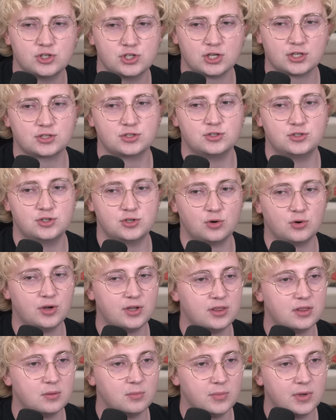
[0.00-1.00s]
Just
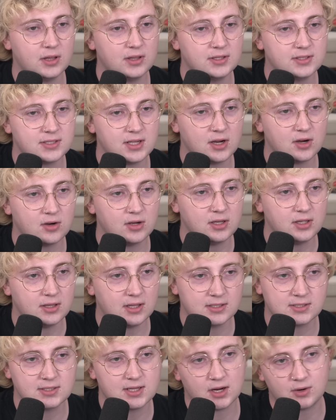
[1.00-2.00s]
join the military?
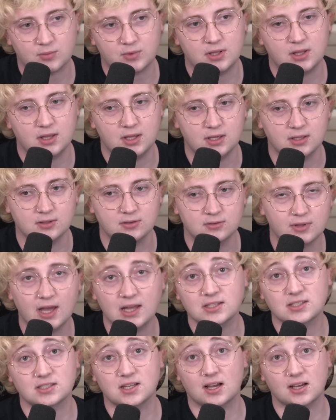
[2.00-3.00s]
That's not really,
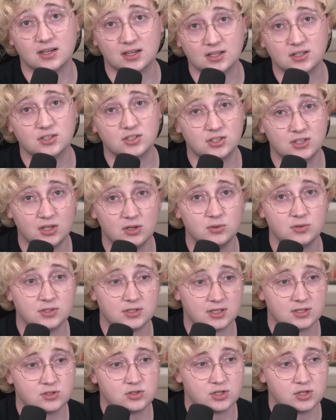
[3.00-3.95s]
that's not an excuse. That's